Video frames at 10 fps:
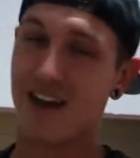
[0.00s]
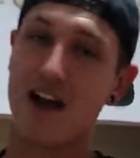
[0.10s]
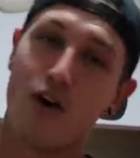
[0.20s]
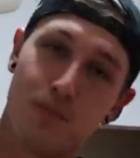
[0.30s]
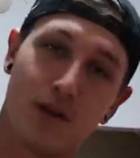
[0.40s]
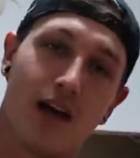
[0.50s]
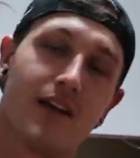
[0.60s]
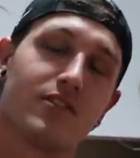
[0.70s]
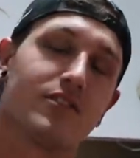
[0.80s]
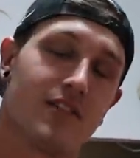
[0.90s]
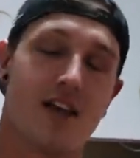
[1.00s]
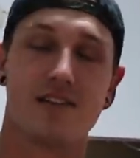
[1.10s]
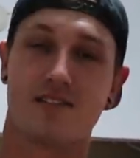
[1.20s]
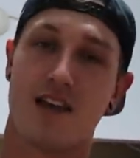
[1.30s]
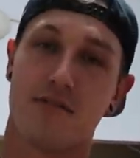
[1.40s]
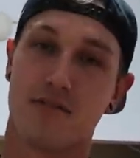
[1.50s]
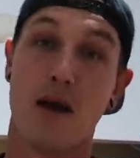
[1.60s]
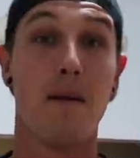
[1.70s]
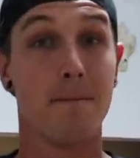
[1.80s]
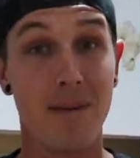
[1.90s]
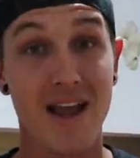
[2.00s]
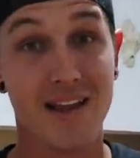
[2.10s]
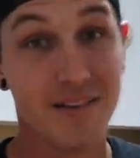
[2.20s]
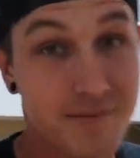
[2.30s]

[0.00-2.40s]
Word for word: I hope you guys are staying safe. Bye.